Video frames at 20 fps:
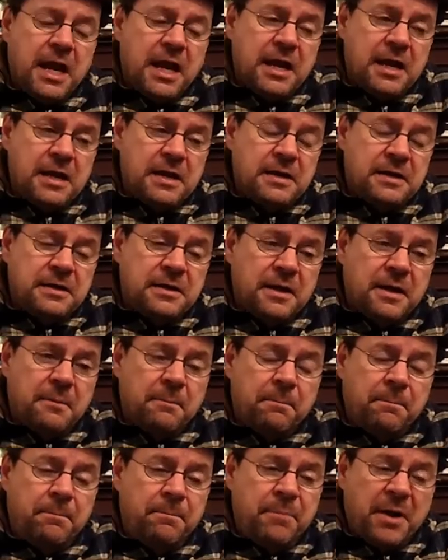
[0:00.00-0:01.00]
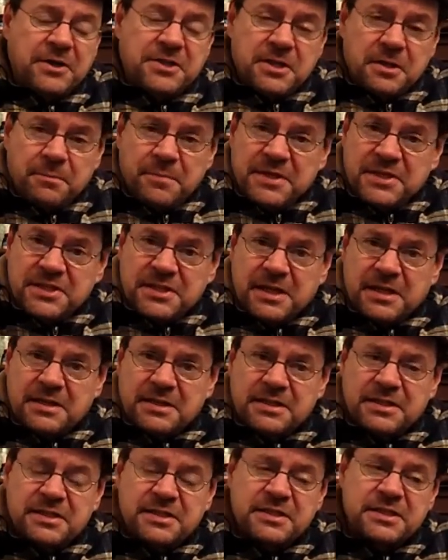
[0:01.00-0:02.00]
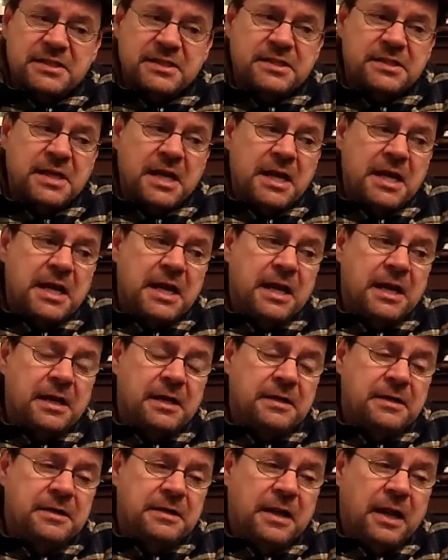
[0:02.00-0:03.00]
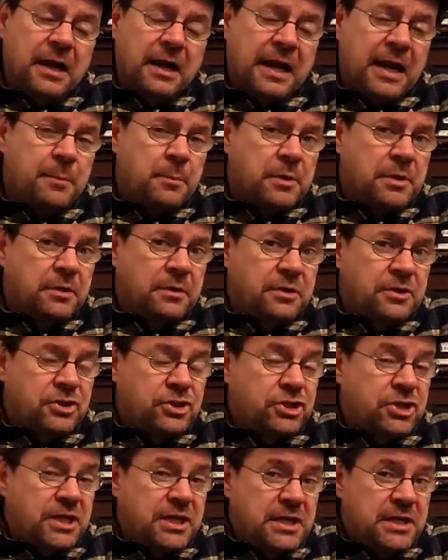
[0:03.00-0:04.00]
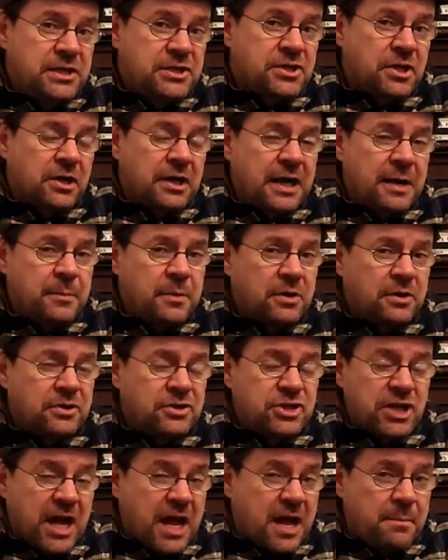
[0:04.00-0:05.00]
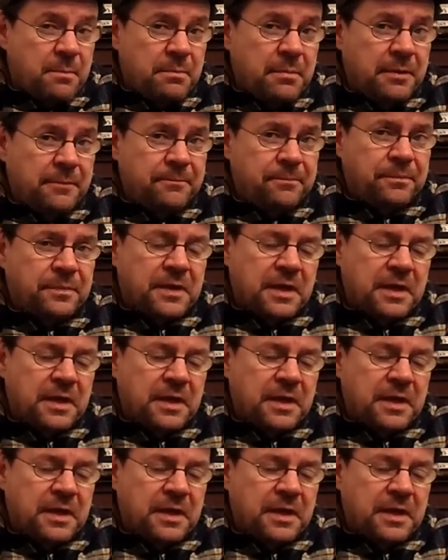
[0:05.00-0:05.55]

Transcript: in butter biscuits, in lemon cheese or lemon jam.